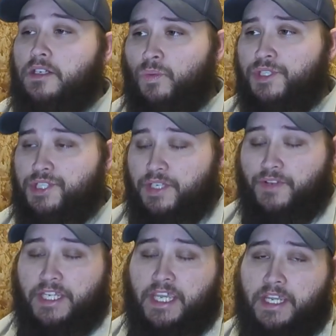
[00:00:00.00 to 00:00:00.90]
Which, if
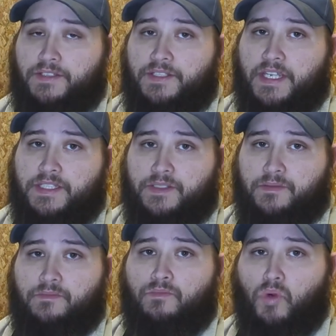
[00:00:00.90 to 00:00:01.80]
I can, then that's
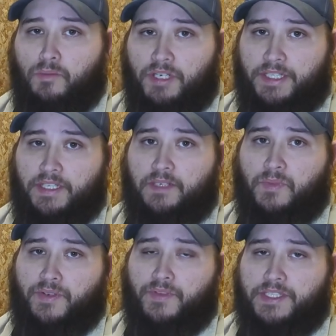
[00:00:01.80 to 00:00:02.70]
more money that can
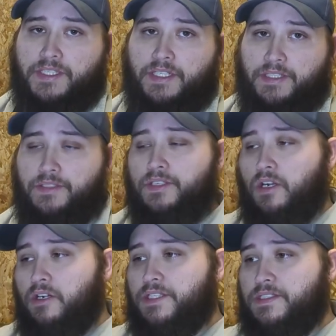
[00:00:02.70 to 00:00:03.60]
be invested into the
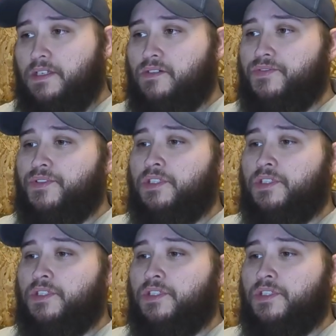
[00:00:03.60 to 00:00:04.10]
car itself.